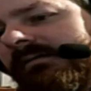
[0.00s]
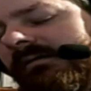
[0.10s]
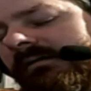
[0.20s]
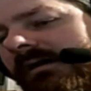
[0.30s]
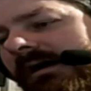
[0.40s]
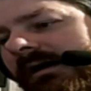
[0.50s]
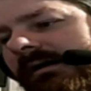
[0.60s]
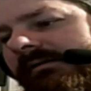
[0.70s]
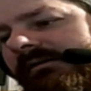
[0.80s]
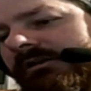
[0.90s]

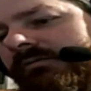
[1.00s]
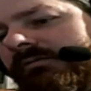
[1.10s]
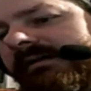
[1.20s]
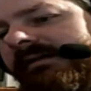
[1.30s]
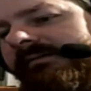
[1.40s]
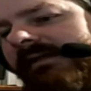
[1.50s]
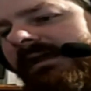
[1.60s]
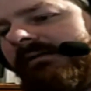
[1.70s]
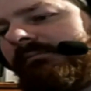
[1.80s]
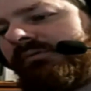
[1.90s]
the U.S.
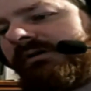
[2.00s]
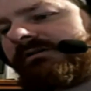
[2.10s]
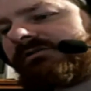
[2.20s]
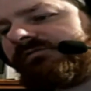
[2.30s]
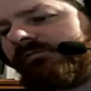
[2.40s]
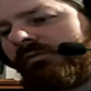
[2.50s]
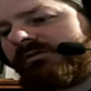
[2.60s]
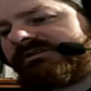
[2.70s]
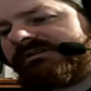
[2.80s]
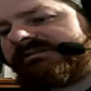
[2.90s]
and British
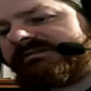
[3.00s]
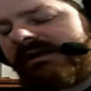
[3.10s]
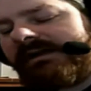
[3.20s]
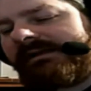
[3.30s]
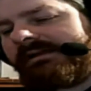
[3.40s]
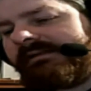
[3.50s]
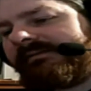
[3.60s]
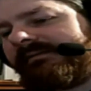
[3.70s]
forces against the